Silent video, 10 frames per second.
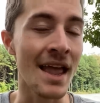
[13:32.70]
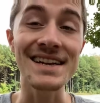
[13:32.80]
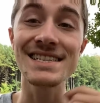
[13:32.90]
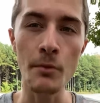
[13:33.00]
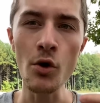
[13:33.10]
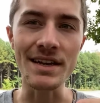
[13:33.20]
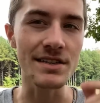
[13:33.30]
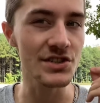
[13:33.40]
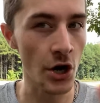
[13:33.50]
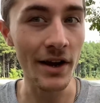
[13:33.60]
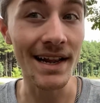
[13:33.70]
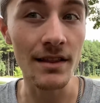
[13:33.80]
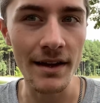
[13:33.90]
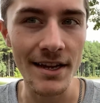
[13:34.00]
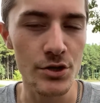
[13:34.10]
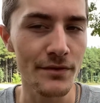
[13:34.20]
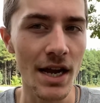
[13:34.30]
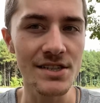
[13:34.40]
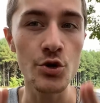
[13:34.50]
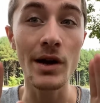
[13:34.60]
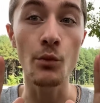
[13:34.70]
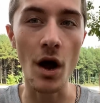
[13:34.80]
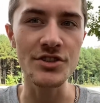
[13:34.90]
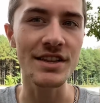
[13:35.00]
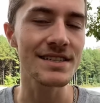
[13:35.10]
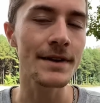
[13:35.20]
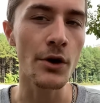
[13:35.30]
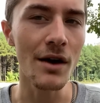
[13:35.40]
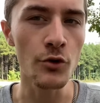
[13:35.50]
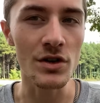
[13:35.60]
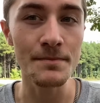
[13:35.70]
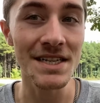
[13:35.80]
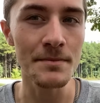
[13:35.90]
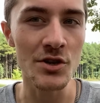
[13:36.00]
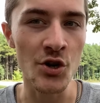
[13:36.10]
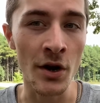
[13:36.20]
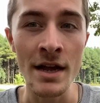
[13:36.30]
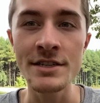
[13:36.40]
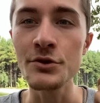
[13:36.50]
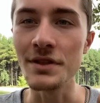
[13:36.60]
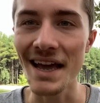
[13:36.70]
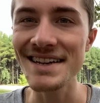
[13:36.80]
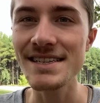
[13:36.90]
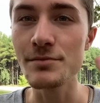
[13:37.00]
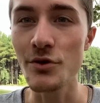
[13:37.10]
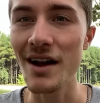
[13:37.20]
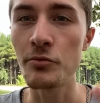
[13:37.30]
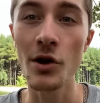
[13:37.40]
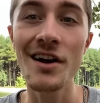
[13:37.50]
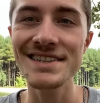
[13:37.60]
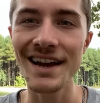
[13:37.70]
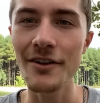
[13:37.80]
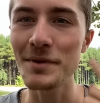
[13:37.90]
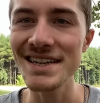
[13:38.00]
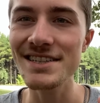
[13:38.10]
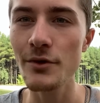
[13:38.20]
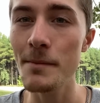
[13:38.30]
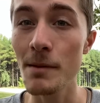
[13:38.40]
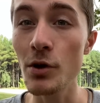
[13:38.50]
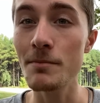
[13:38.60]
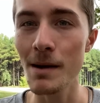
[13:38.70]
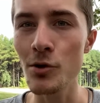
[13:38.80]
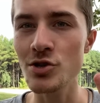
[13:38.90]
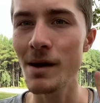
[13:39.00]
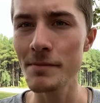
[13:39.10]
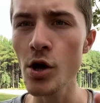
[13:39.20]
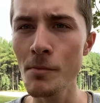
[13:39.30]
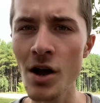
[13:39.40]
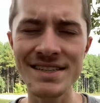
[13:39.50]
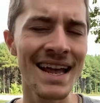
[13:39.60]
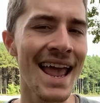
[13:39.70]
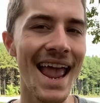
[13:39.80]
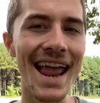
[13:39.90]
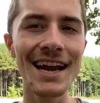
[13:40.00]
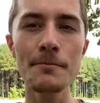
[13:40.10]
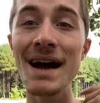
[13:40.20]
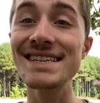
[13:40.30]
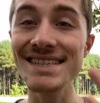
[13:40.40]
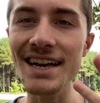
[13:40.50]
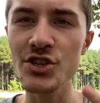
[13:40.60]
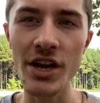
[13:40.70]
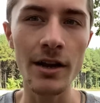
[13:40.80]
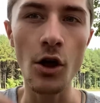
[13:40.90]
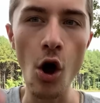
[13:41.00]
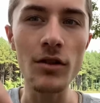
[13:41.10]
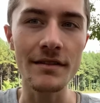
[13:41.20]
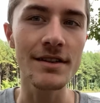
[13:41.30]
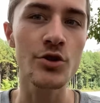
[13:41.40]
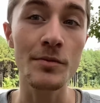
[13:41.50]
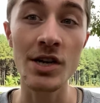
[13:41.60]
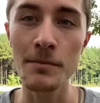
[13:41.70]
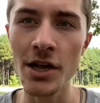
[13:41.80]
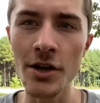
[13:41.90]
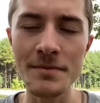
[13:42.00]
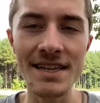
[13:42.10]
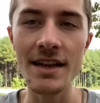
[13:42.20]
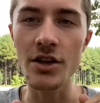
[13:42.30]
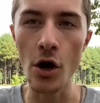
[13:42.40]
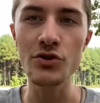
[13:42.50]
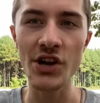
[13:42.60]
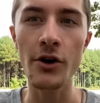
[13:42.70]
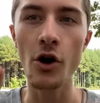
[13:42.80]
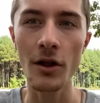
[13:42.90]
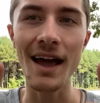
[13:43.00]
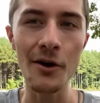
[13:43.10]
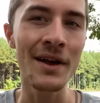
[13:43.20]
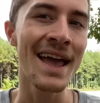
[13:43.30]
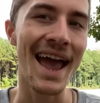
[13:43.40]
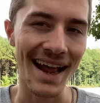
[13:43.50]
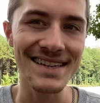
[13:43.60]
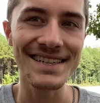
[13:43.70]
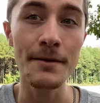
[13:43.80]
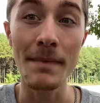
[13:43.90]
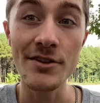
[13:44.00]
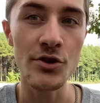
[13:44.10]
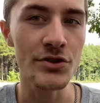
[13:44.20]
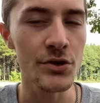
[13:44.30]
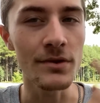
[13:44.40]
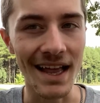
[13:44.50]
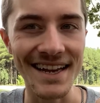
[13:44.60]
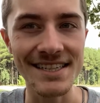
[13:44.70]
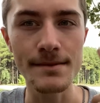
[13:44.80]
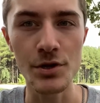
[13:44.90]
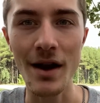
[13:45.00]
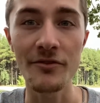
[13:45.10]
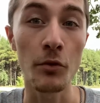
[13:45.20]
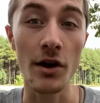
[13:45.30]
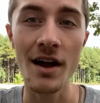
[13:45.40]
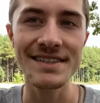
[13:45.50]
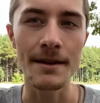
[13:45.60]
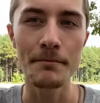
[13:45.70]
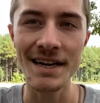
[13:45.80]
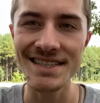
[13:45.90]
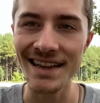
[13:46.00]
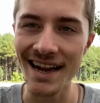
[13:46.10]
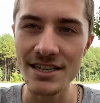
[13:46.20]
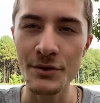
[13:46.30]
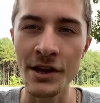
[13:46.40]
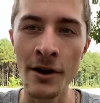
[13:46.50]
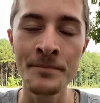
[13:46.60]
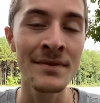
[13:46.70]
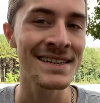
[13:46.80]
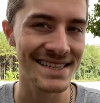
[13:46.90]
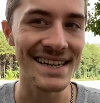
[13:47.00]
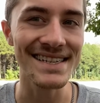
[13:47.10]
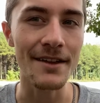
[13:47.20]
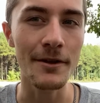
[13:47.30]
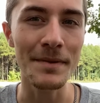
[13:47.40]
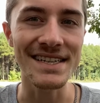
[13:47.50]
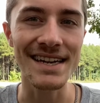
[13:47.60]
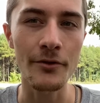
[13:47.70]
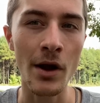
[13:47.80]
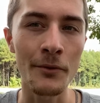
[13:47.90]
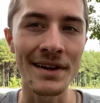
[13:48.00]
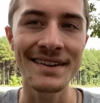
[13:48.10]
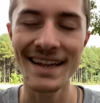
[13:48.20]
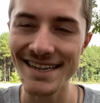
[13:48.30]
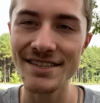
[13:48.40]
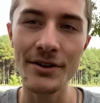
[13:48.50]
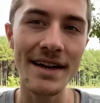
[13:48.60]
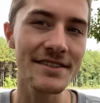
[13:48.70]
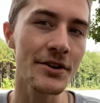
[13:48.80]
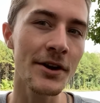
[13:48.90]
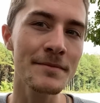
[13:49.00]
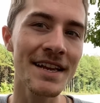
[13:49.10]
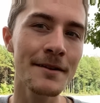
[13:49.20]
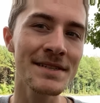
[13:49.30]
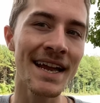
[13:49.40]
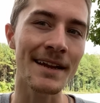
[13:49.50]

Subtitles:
and smoke it to start getting lung cancer. If you guys enjoyed watching this video, of course, please make sure to like and subscribe for more content. I have my Instagram, my book, my merch, my P.O. box, and my second channel, all in the description down below. You know what I'm saying? Go check it all out. And as said, make sure to like and subscribe for more content. But until the next one, y'all, stay safe and peace and have a great one. Yes, sir, you know what I'm saying?